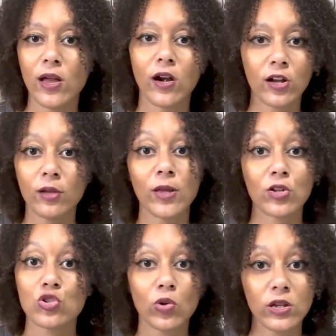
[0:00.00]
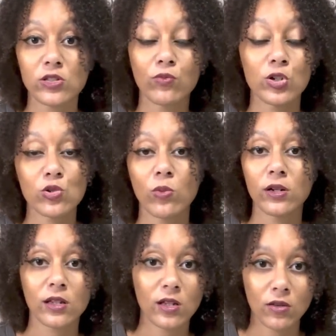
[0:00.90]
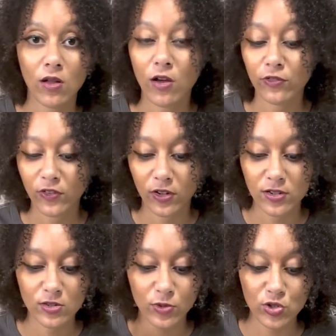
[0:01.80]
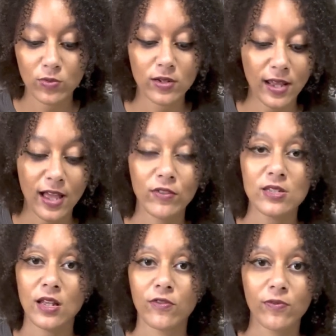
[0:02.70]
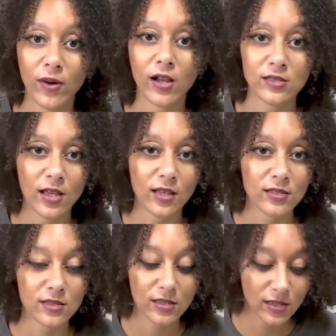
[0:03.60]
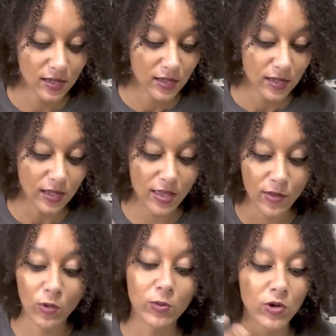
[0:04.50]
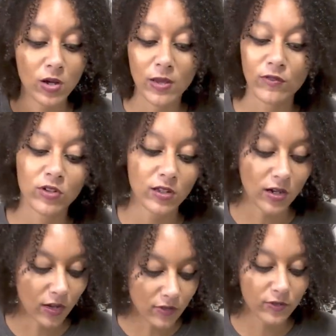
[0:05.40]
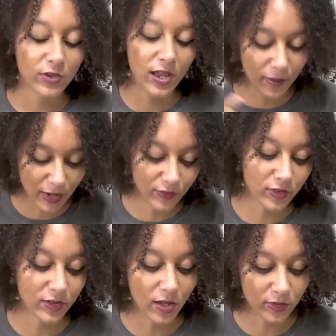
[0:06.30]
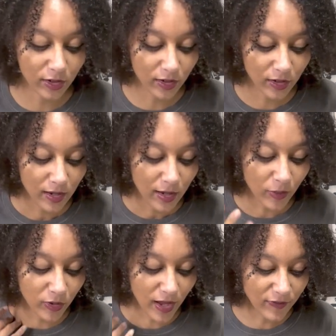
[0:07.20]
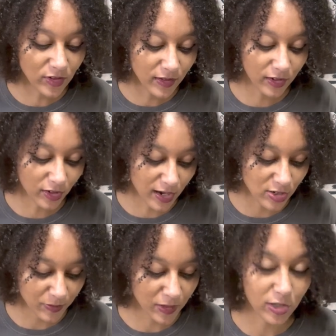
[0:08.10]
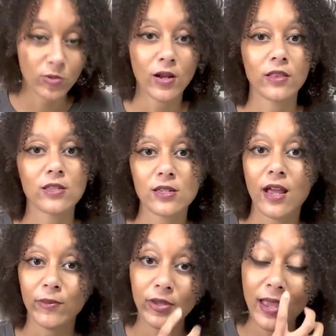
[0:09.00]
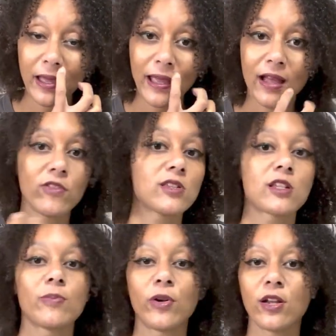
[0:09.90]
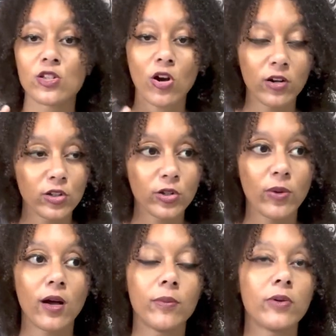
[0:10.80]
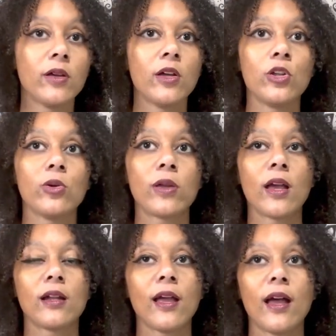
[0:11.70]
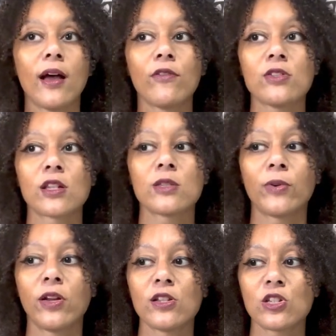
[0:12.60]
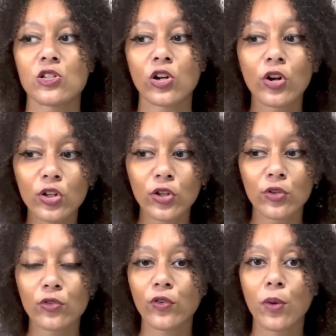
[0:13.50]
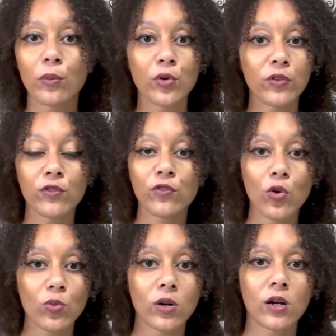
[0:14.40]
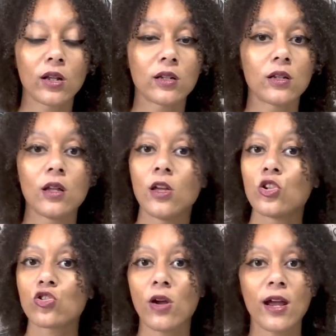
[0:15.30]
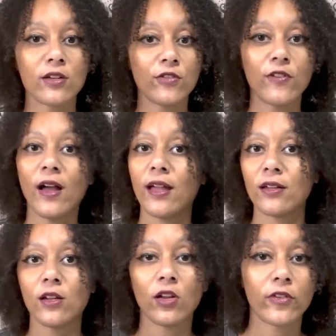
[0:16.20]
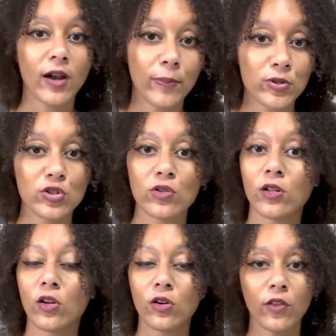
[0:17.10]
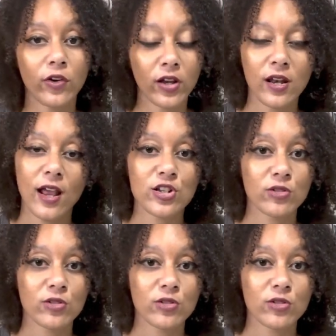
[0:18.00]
are going to make a choice of which one to kill off first, which one to have its death process. And then one will come after the other. But you have to let your edges be liquid at this time. You can't have this experience harden you up. You can't have this experience deter you from moving forward and trying to find another opportunity or another connection